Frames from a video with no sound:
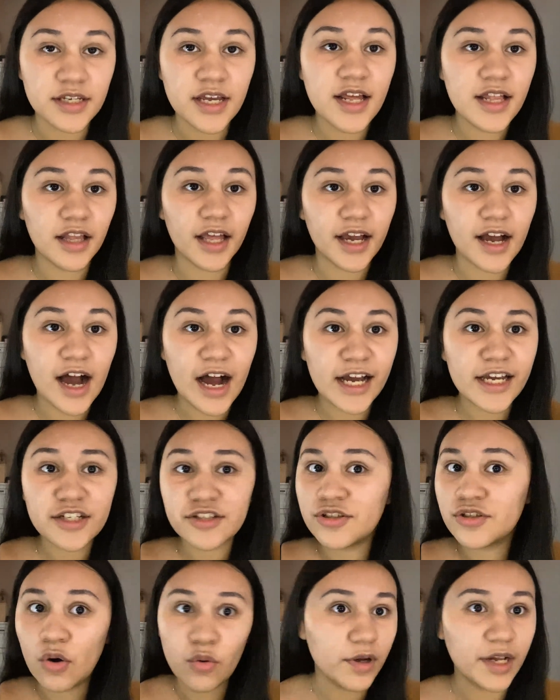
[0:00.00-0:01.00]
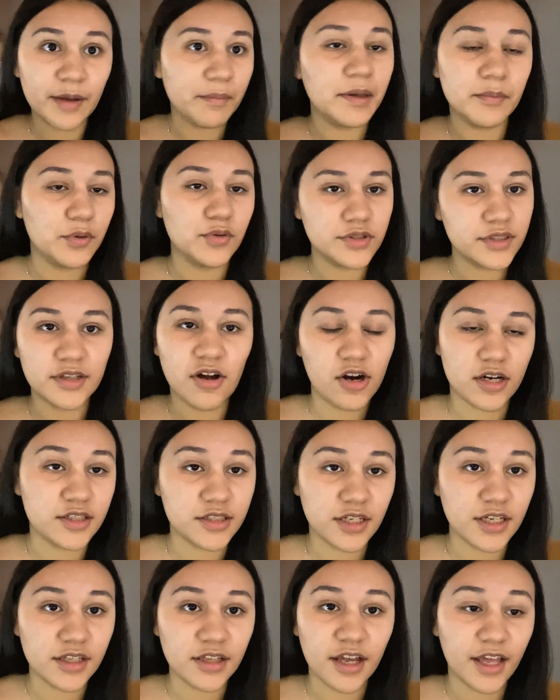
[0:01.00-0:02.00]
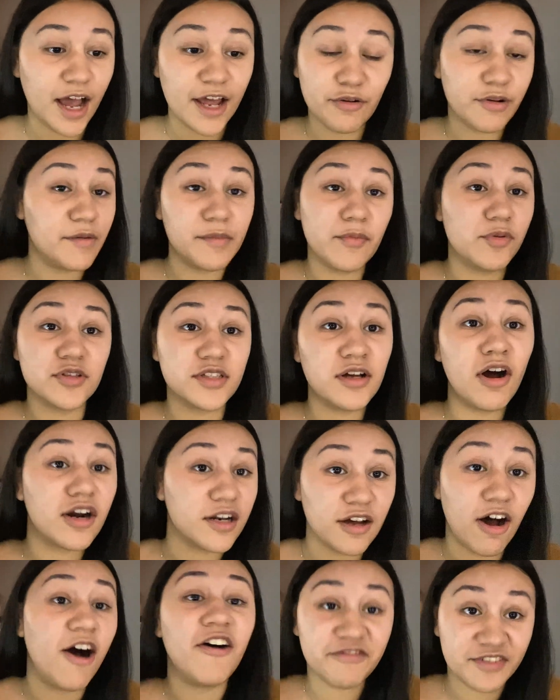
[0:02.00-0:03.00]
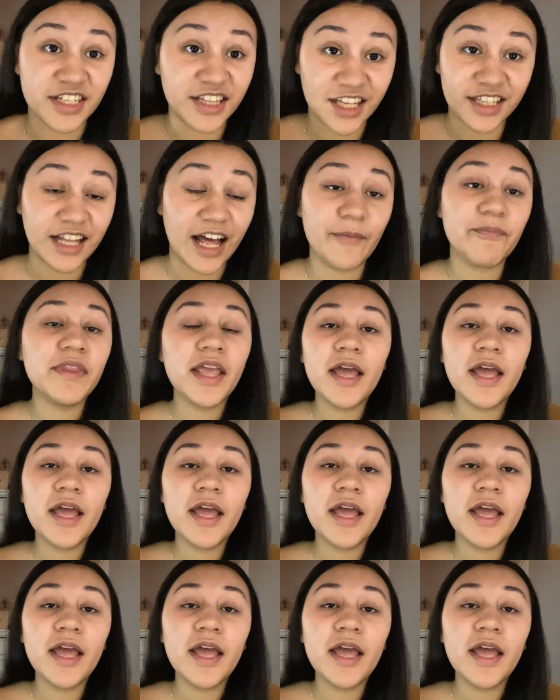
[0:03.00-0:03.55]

Like, I don't get pimples, honestly. Like, I don't get pimples on often like that.